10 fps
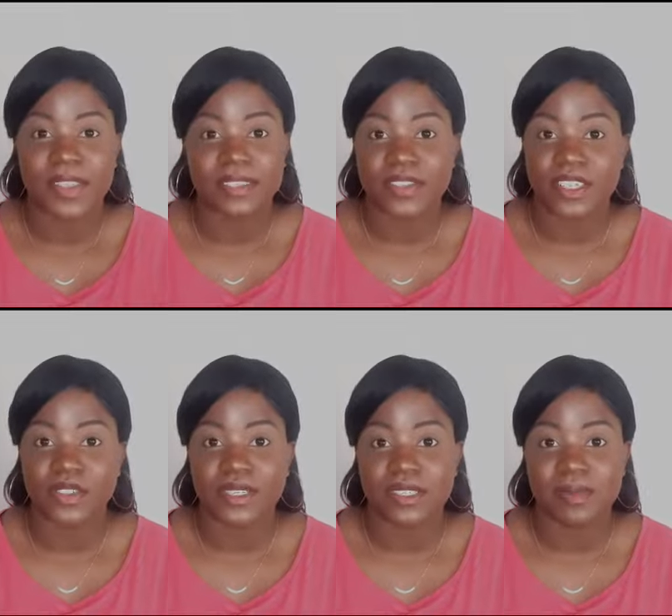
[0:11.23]
This video
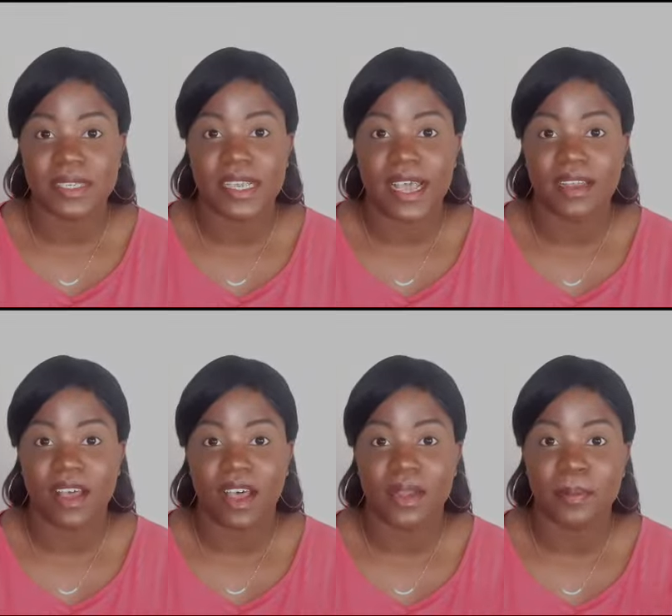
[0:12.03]
is going to be an
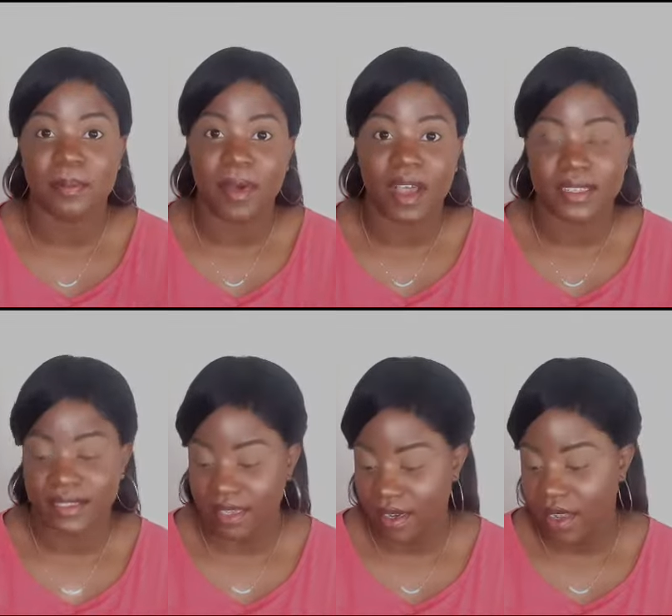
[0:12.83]

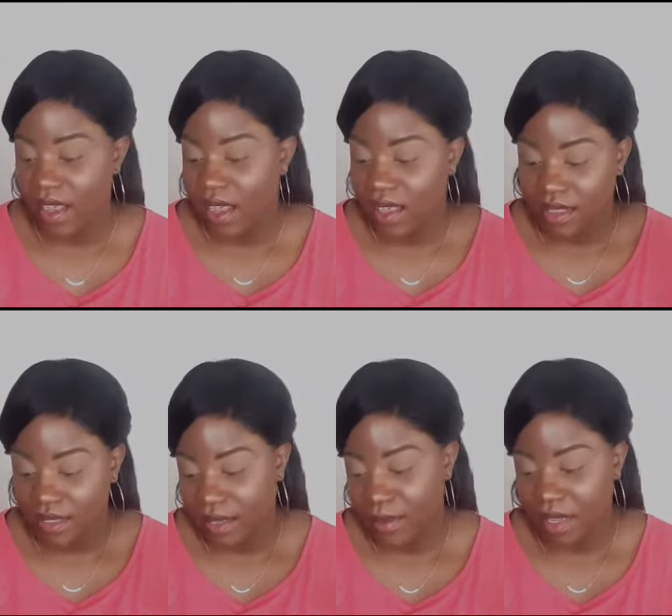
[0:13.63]
unboxing.
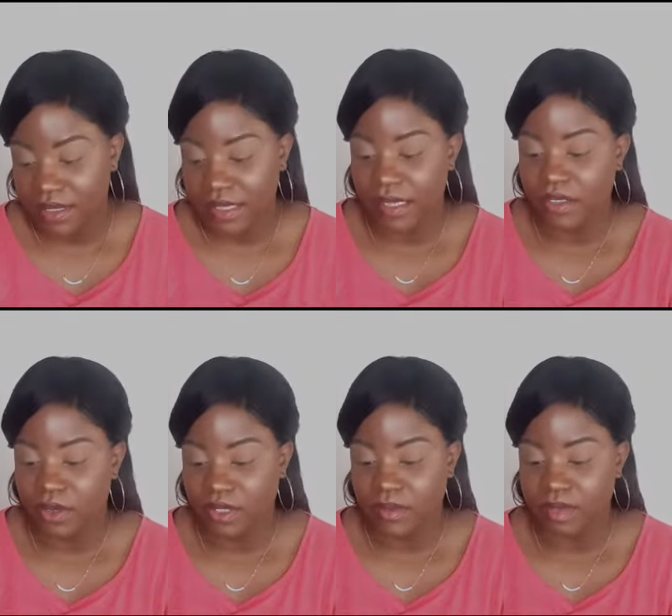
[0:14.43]
This unboxing
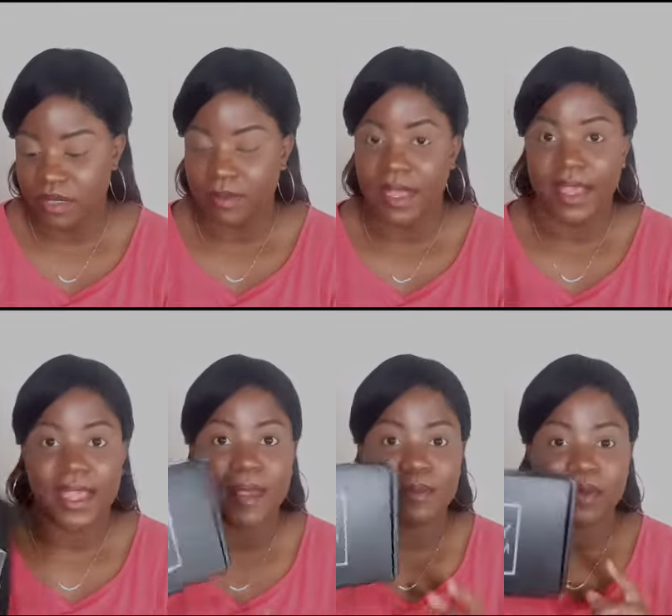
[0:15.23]
is going to be my
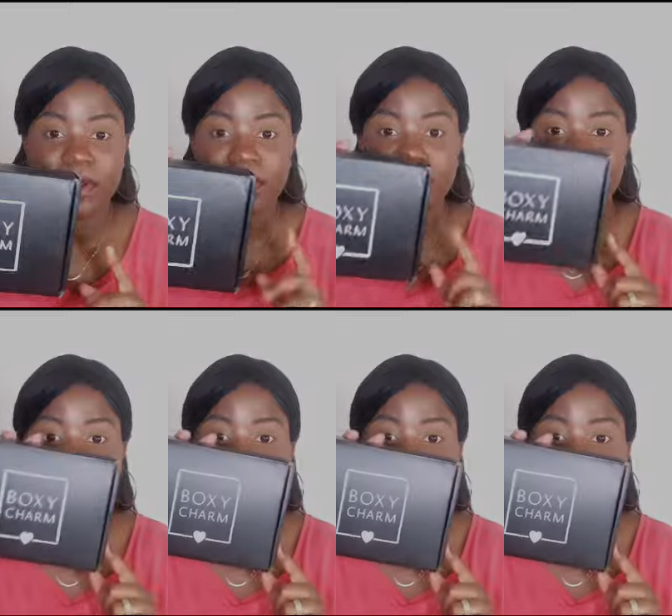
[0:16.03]
April's